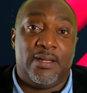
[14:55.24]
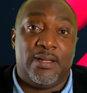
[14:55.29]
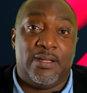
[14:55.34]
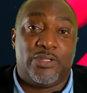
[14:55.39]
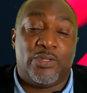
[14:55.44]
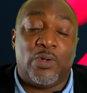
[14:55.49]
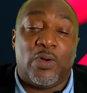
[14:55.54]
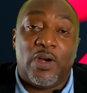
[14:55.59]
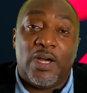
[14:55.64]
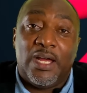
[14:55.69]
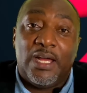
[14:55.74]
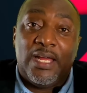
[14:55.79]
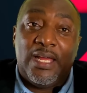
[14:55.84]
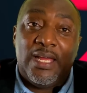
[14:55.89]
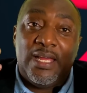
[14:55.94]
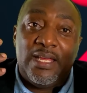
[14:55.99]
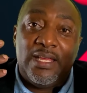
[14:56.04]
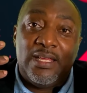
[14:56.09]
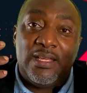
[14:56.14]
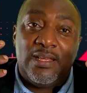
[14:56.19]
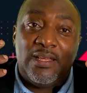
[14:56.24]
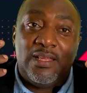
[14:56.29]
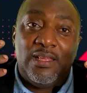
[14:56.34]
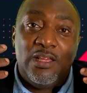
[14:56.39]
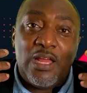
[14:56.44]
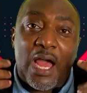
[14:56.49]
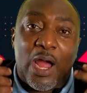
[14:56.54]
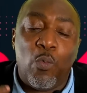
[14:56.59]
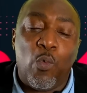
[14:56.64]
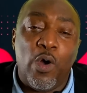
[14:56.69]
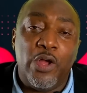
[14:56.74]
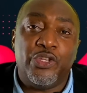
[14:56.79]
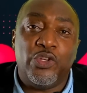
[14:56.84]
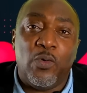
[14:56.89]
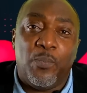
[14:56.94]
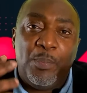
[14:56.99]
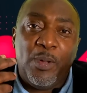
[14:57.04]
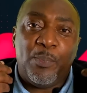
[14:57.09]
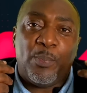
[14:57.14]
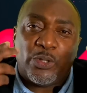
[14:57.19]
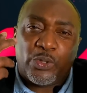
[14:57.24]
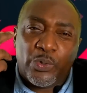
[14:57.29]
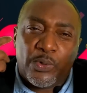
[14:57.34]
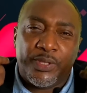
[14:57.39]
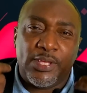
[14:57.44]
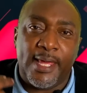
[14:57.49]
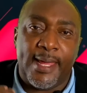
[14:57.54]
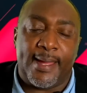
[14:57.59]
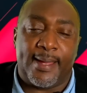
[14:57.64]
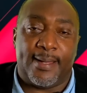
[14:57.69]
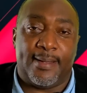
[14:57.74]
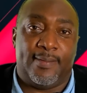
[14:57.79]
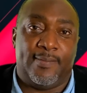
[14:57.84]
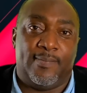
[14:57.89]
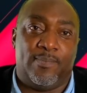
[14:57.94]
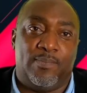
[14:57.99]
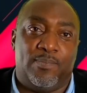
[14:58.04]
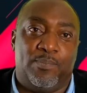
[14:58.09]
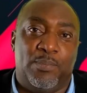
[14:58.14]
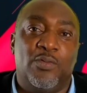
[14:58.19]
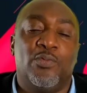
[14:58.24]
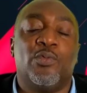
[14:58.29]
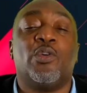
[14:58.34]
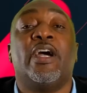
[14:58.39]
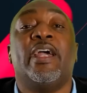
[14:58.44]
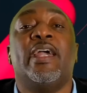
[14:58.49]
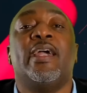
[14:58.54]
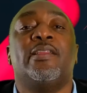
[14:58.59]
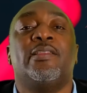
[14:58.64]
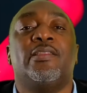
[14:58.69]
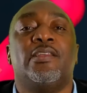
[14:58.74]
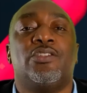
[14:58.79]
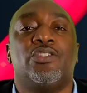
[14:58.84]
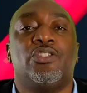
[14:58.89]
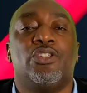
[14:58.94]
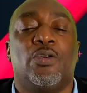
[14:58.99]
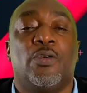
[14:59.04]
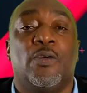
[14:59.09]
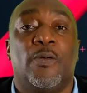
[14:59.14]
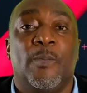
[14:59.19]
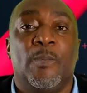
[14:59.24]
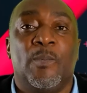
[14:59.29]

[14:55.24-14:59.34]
So I want you people to think, before I end this show,